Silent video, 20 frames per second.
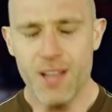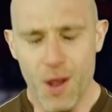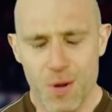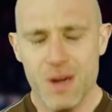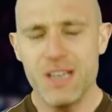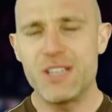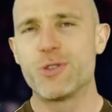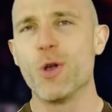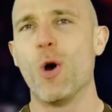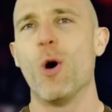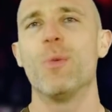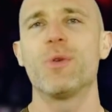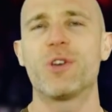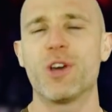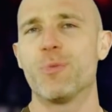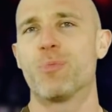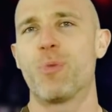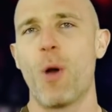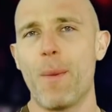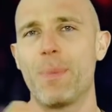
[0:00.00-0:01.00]
Tony Storm
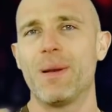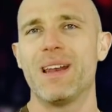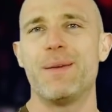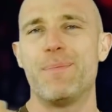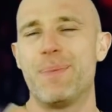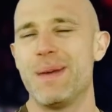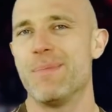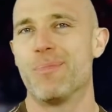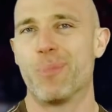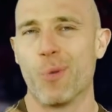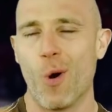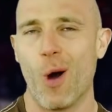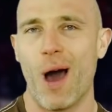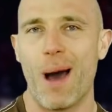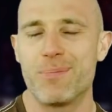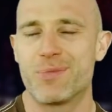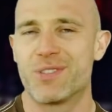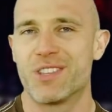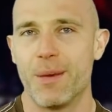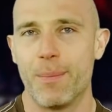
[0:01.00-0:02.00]
could probably be brought
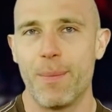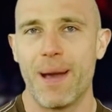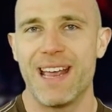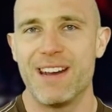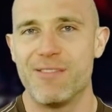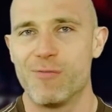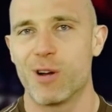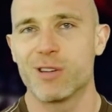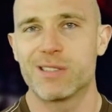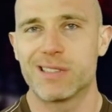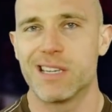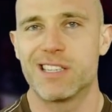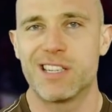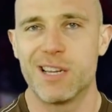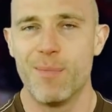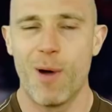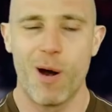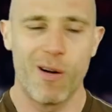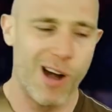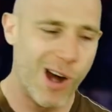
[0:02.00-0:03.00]
up to the main roster
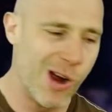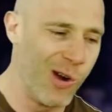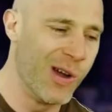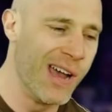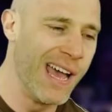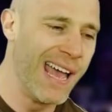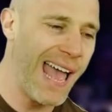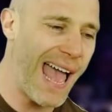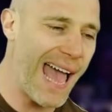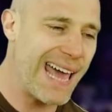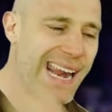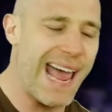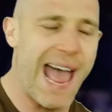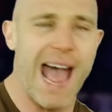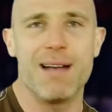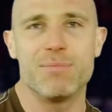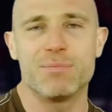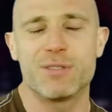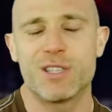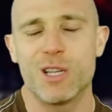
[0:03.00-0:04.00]
tomorrow and
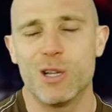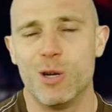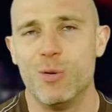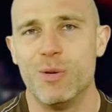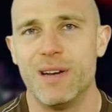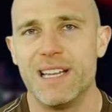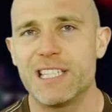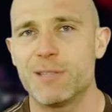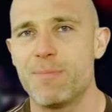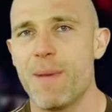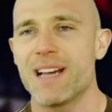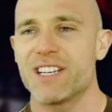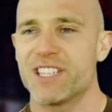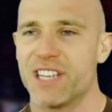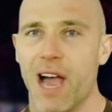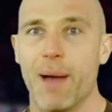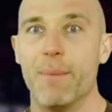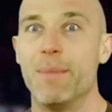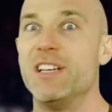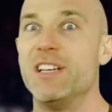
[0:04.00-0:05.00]
absolutely smash it. I